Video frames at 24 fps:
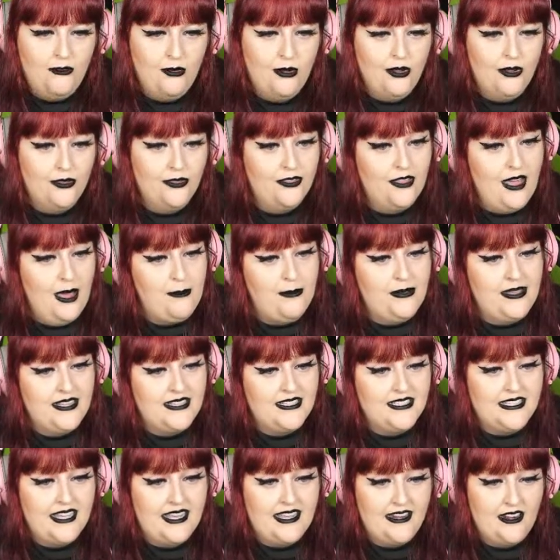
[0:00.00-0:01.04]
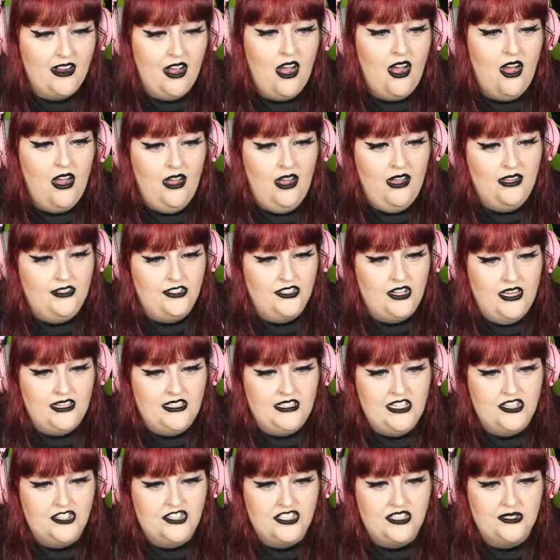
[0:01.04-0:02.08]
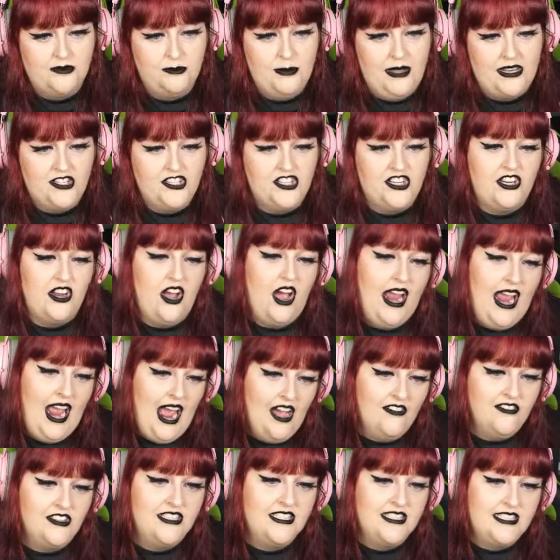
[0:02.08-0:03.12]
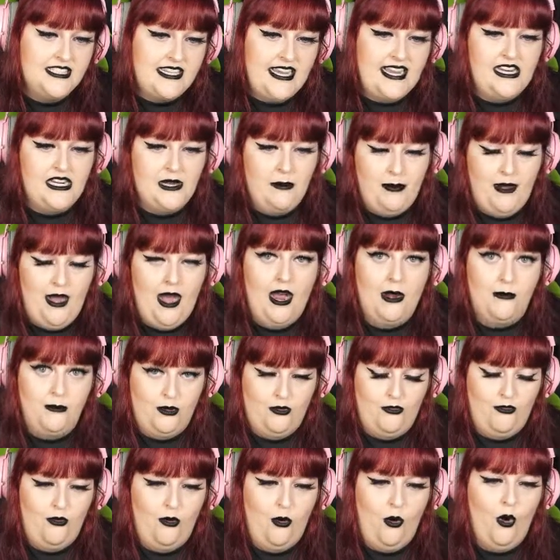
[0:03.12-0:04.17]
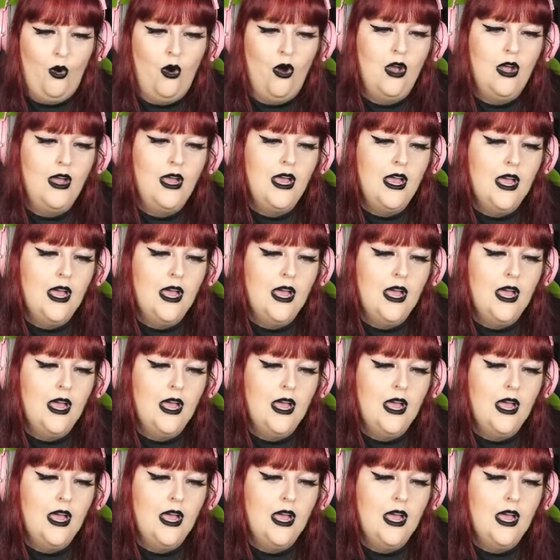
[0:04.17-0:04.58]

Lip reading: Well, that being said, I did just mention I haven't seen a barn before,